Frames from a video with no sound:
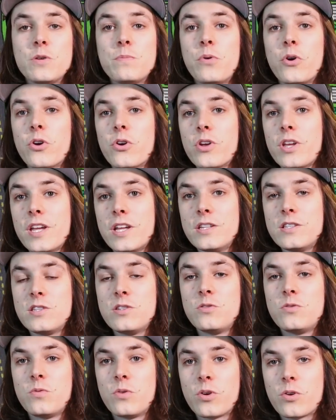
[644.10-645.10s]
she put her kids
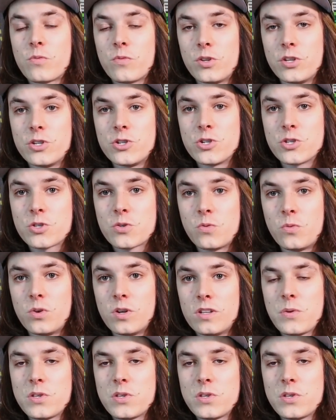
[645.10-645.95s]
into a religious school?